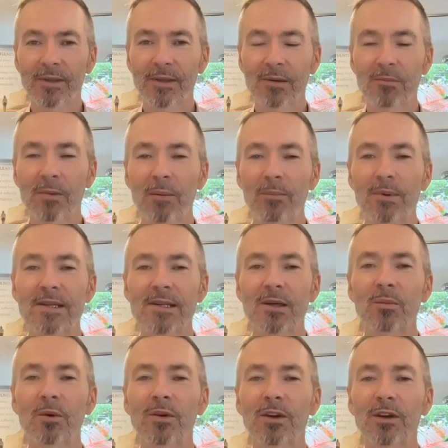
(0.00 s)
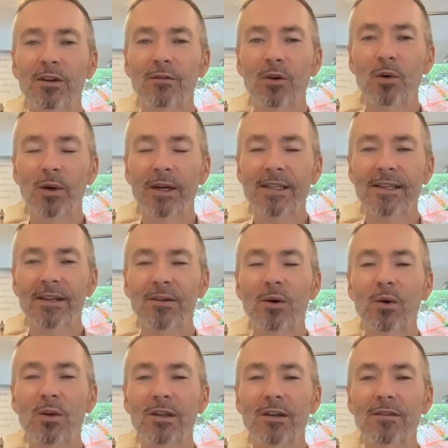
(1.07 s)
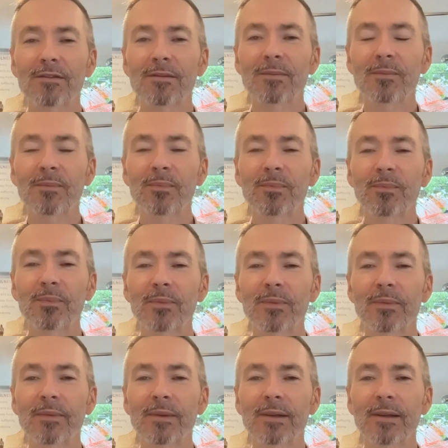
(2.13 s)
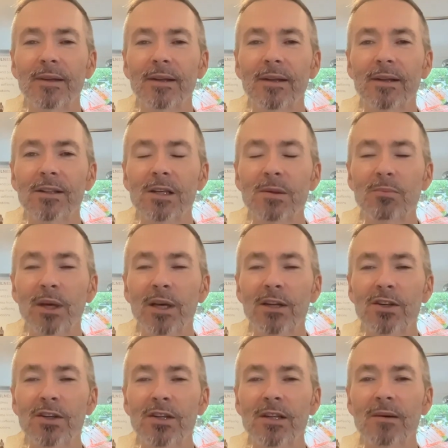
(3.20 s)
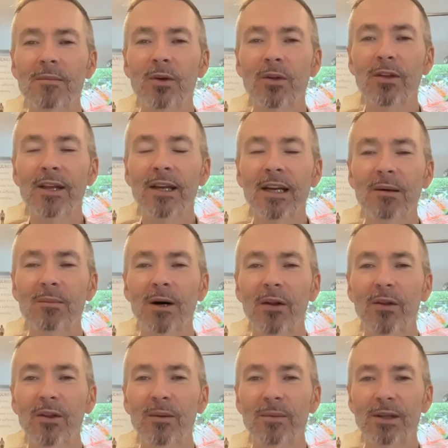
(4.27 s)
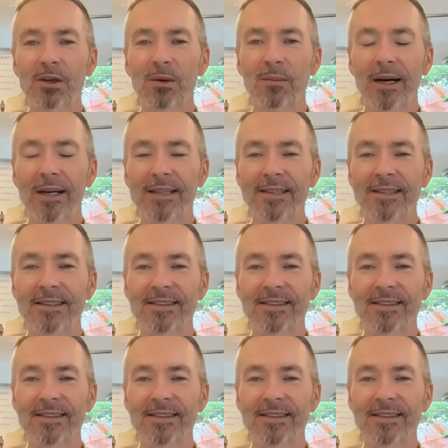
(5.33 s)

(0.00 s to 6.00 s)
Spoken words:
It might be someone that you've already thought of. Just picture them or think about them in your mind.